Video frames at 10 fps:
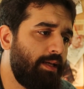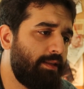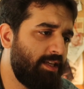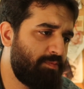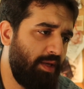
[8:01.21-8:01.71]

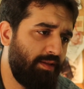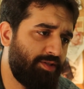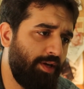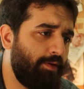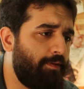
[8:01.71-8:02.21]
This being the
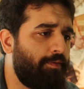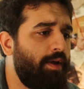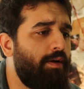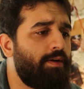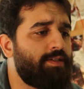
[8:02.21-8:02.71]
state of
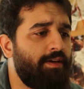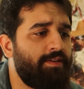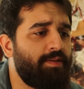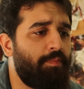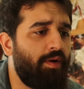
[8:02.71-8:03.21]
affairs, it
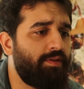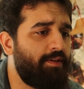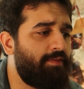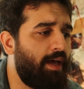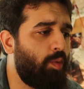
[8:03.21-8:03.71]
is
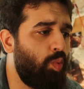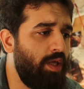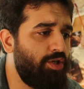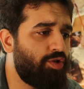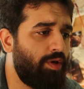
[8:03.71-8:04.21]
imperative that
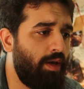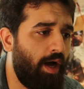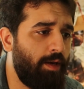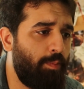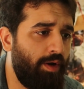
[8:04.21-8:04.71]
we should
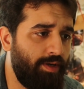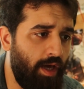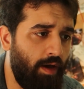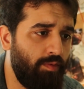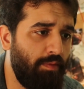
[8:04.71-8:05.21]
not pare
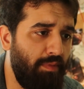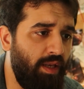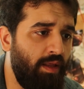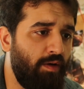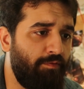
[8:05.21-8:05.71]
down the
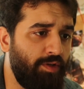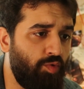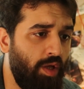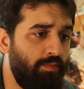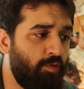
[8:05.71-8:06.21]
meaning of a
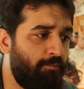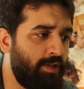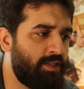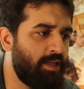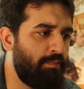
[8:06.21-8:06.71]
dream to
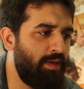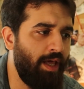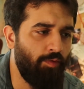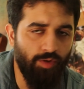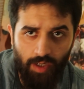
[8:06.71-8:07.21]
fit some
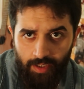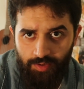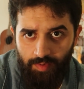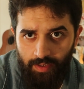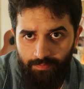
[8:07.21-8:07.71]
narrow
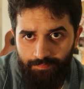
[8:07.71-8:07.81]
doctrine.